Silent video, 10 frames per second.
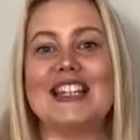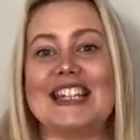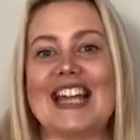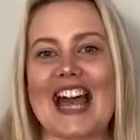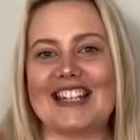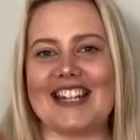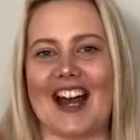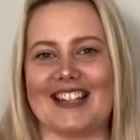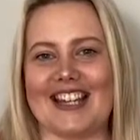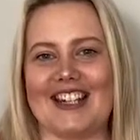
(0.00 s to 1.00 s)
To get
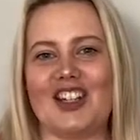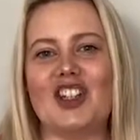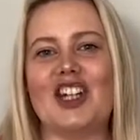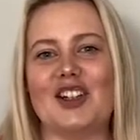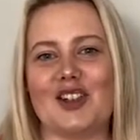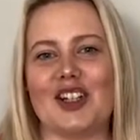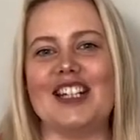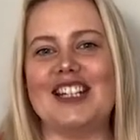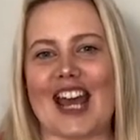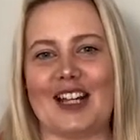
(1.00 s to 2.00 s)
started, children
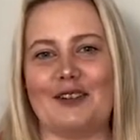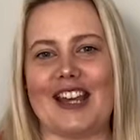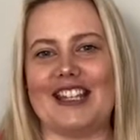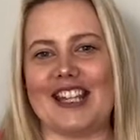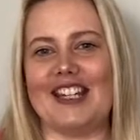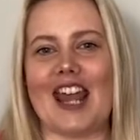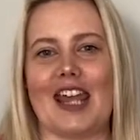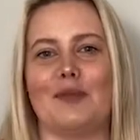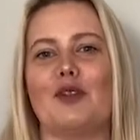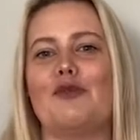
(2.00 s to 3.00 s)
can decorate and
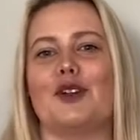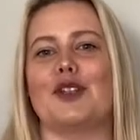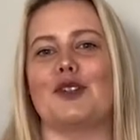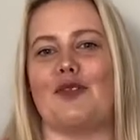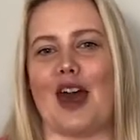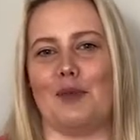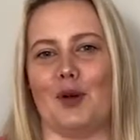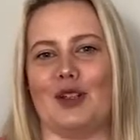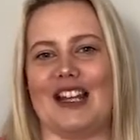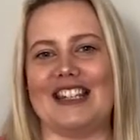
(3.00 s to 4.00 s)
name the front of their
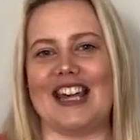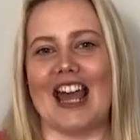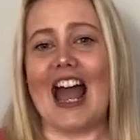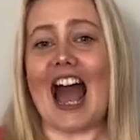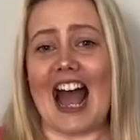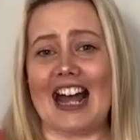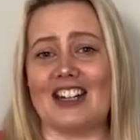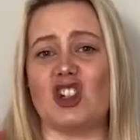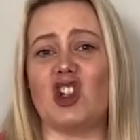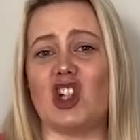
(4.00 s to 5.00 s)
booklet
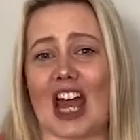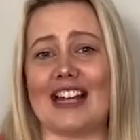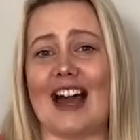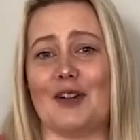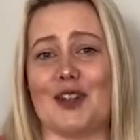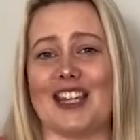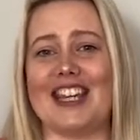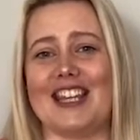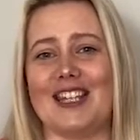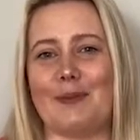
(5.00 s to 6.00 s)
and check out the
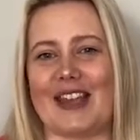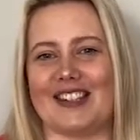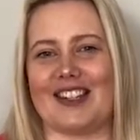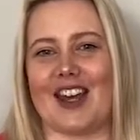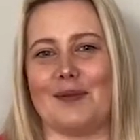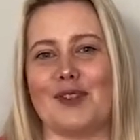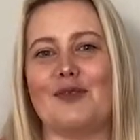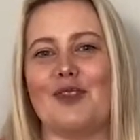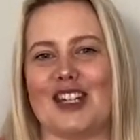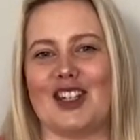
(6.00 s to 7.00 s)
key space terms
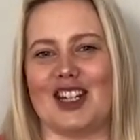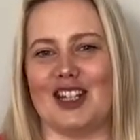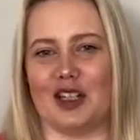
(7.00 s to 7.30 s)
featured in the